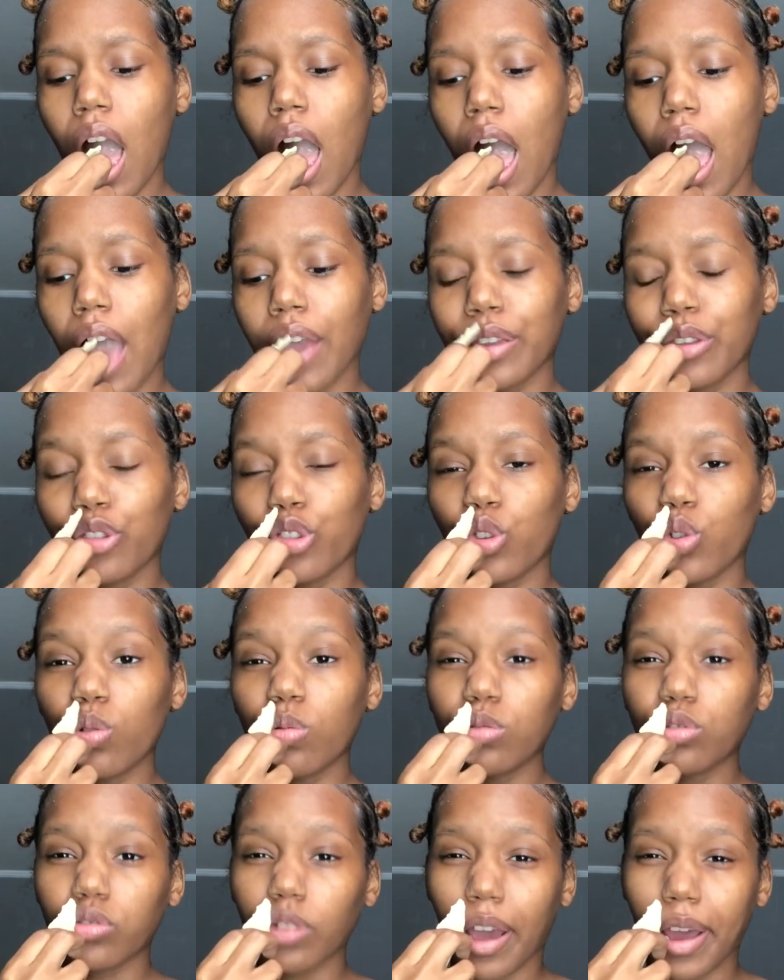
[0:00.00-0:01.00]
I do
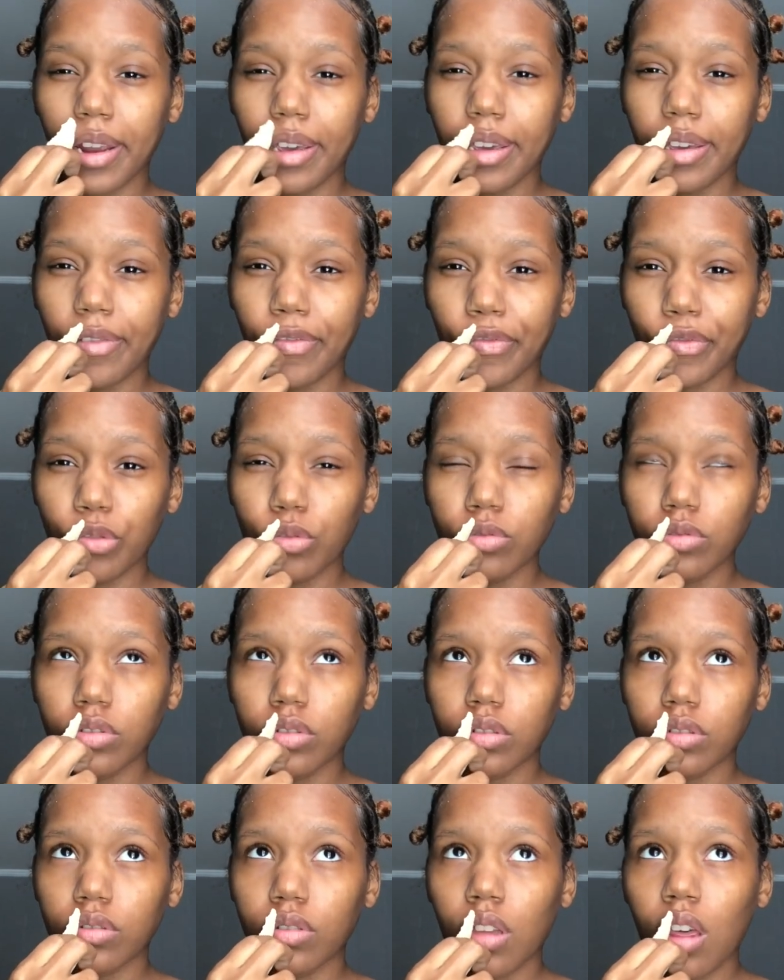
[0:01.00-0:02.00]
try to eat fruits,
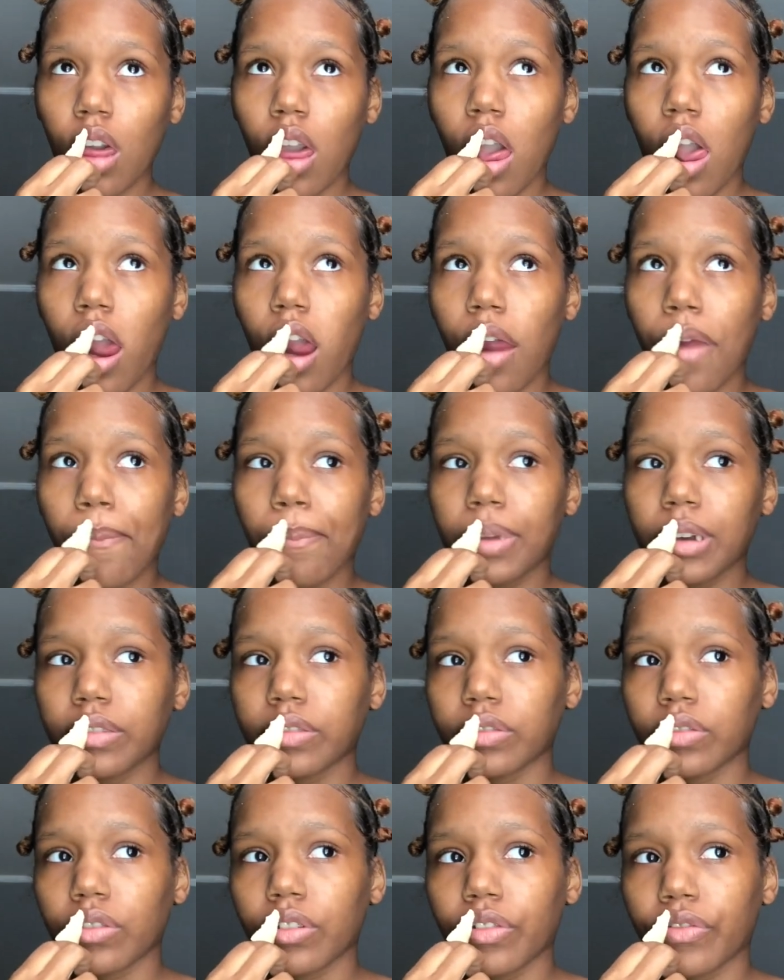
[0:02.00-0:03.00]
but
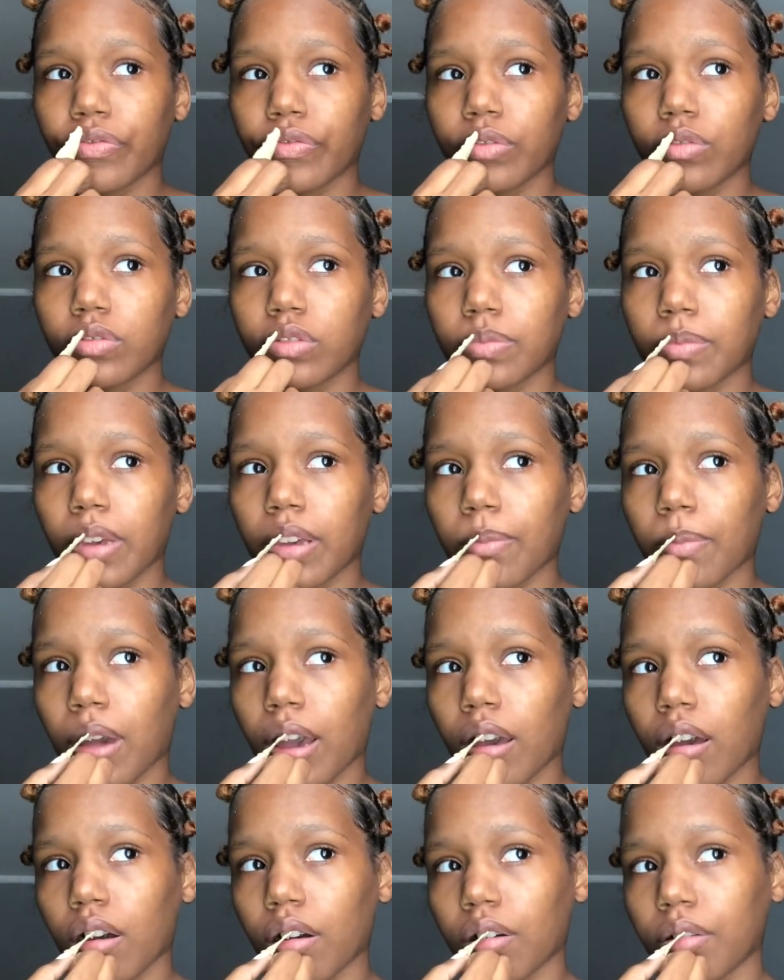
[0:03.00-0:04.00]
certain fruits make my
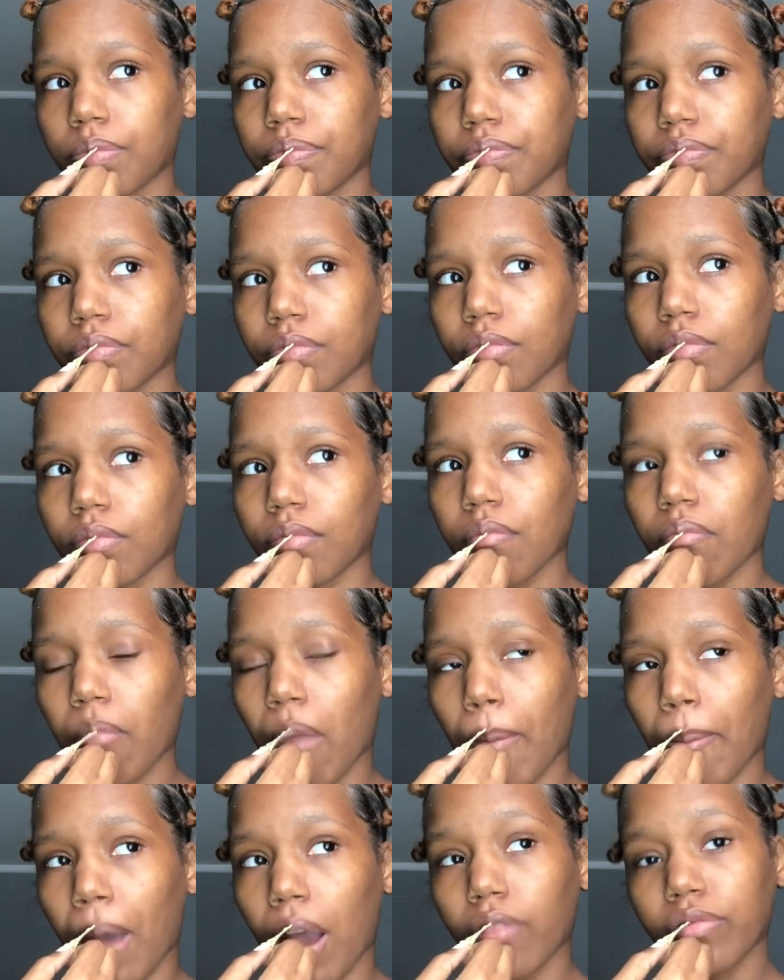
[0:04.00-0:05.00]
um my
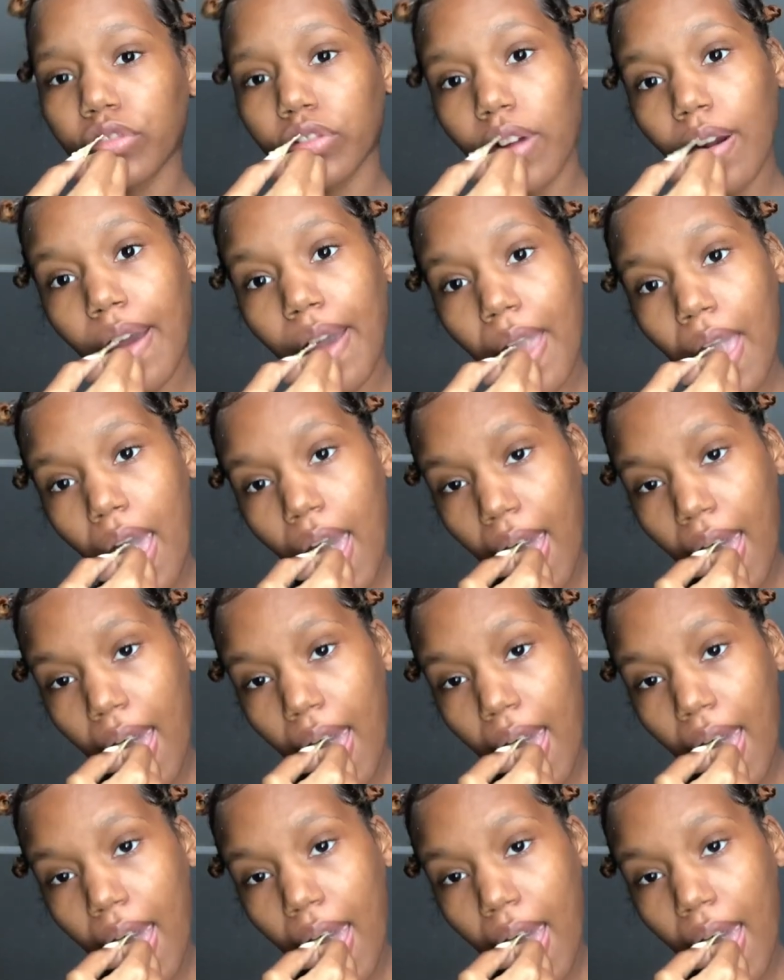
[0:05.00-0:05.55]
mouth dry.